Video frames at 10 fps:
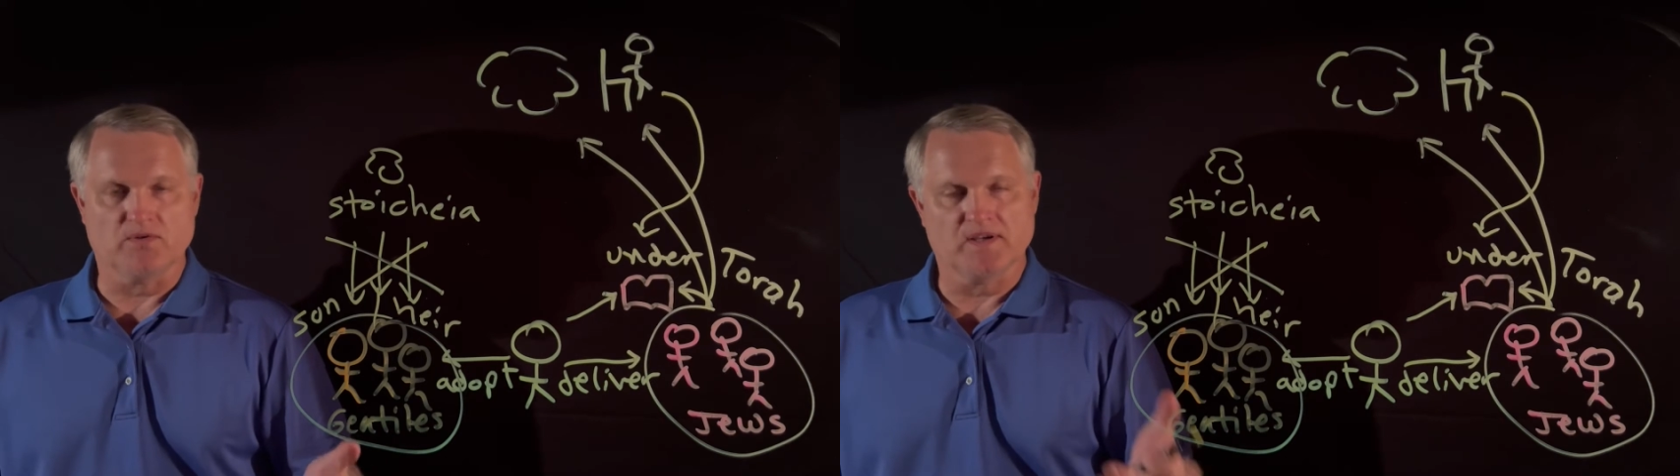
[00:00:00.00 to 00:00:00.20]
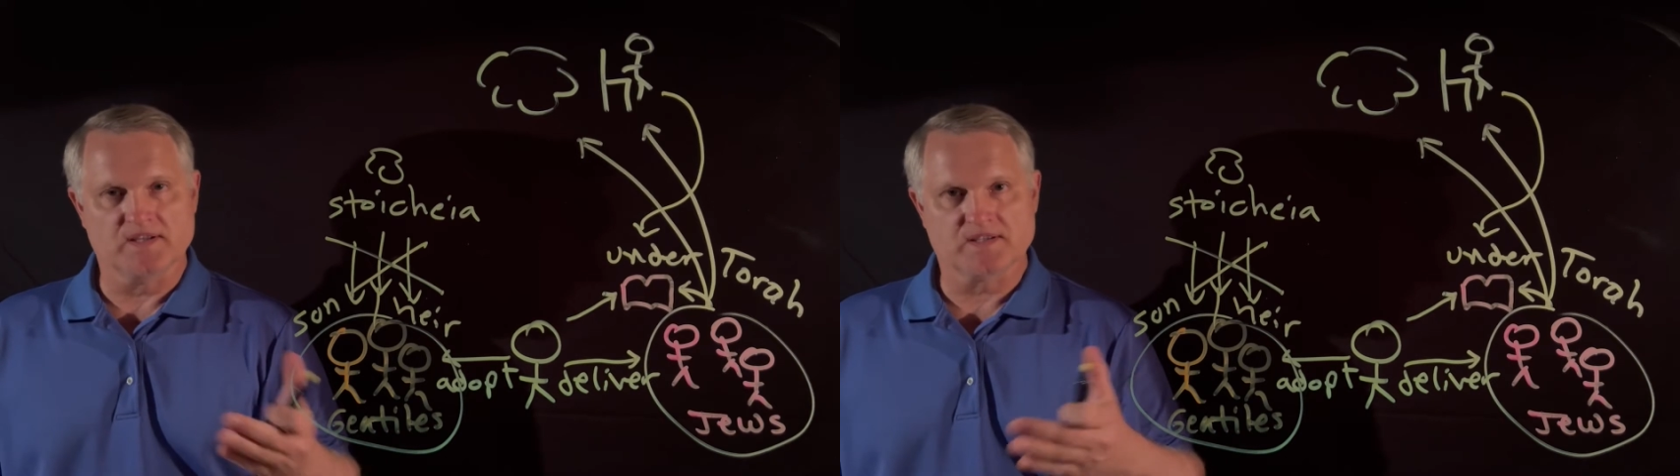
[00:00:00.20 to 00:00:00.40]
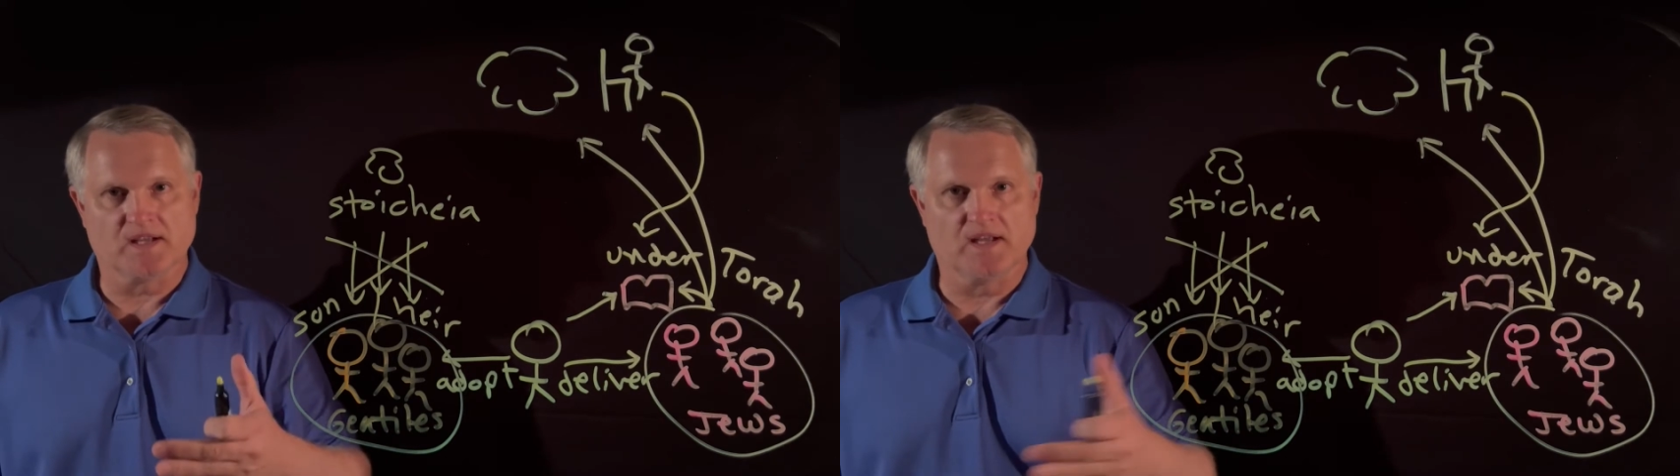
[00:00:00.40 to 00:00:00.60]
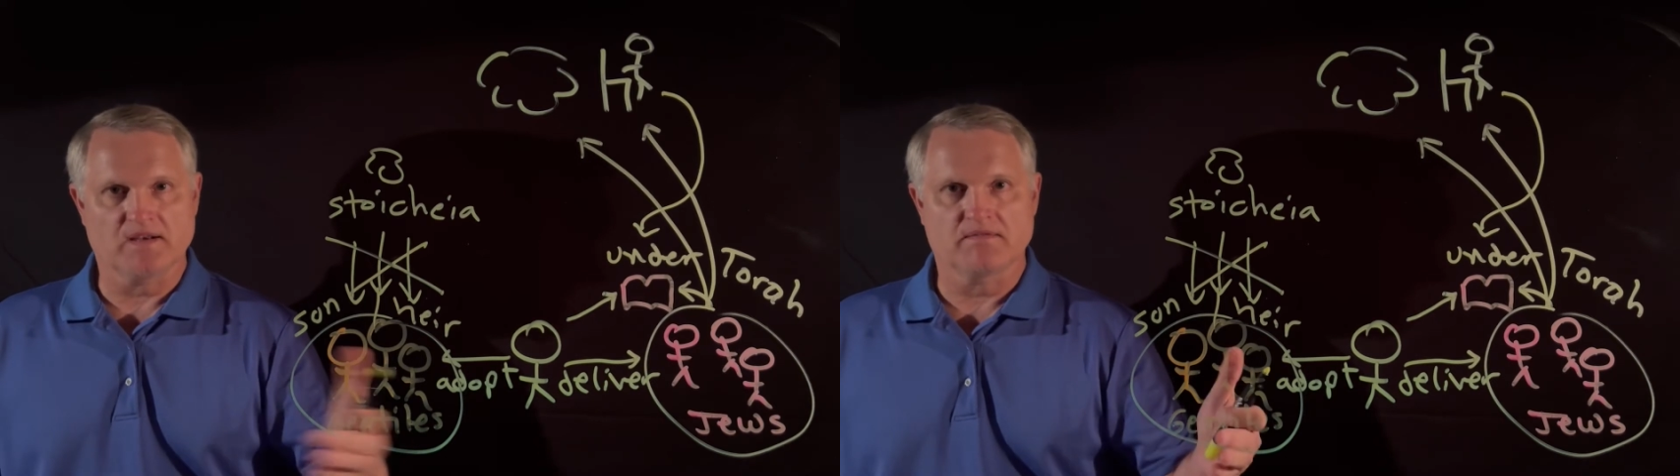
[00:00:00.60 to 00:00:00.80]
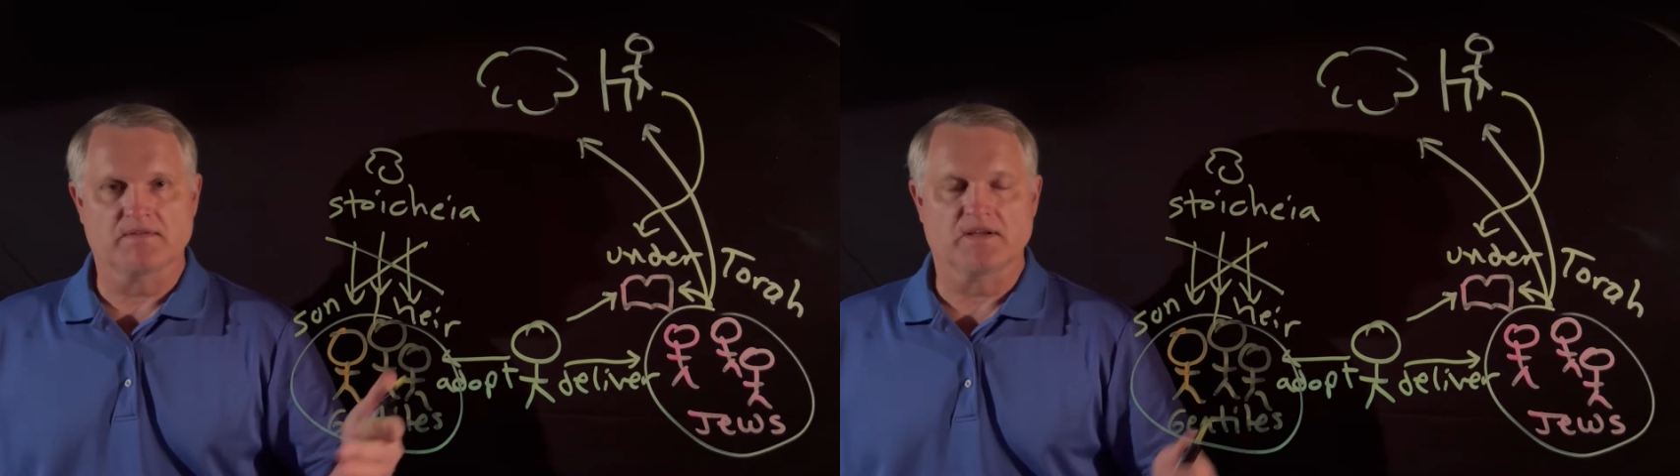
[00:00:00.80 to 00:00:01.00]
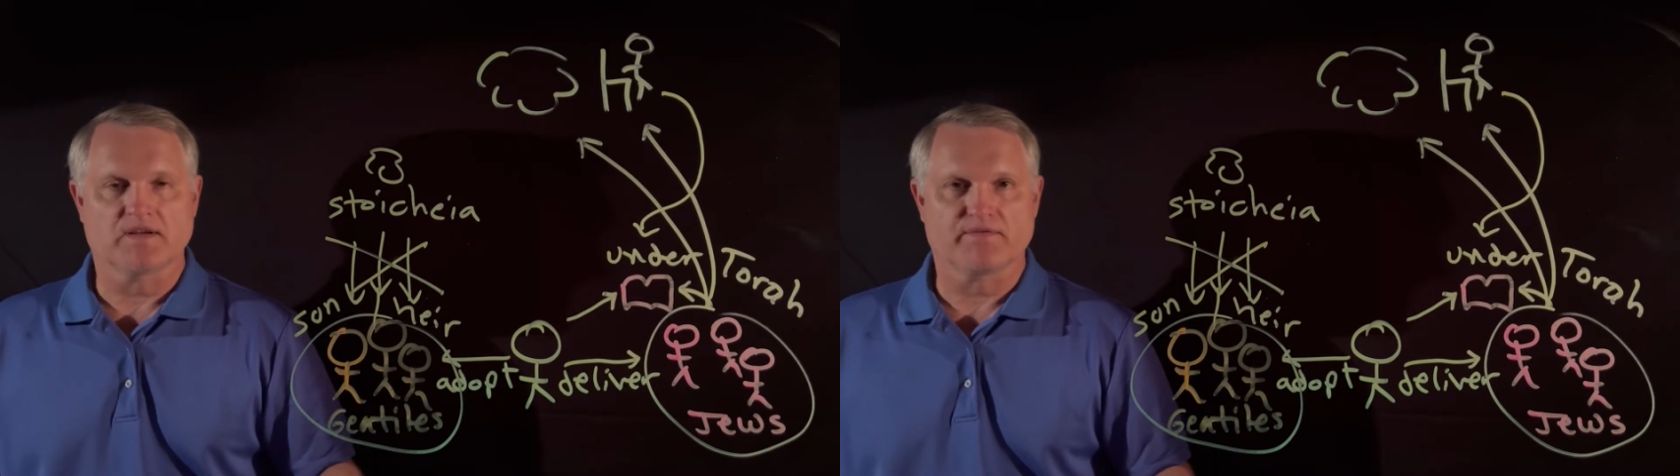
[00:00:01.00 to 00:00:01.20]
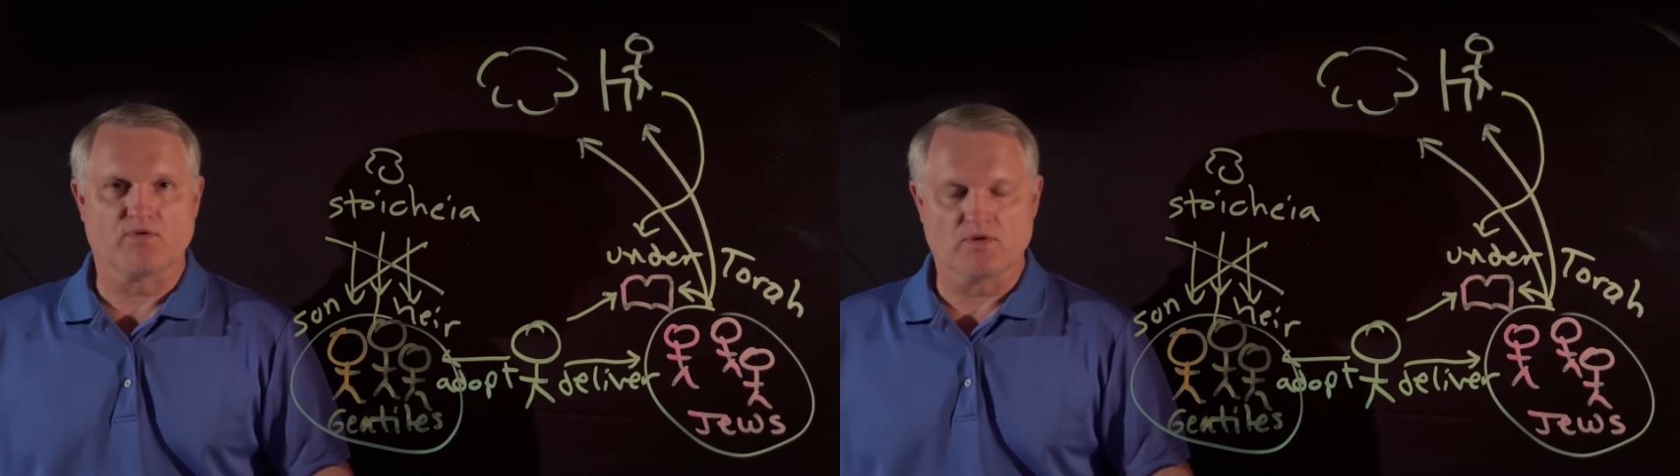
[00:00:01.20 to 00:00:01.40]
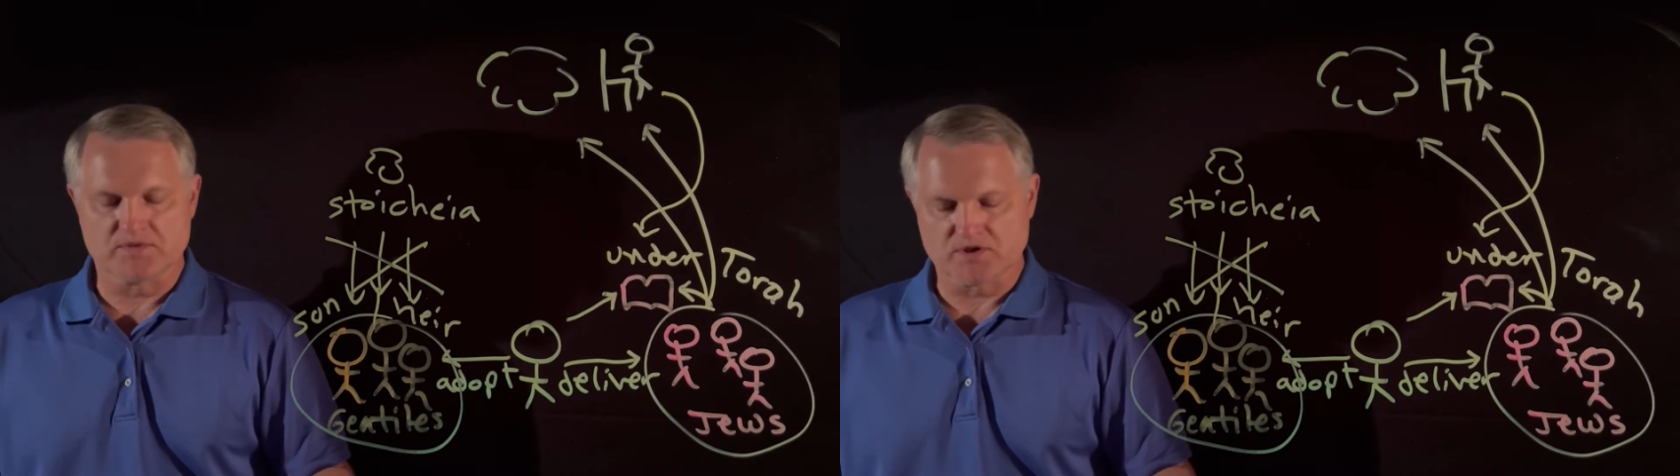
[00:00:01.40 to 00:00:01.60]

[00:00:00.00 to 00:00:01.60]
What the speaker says: And this again forms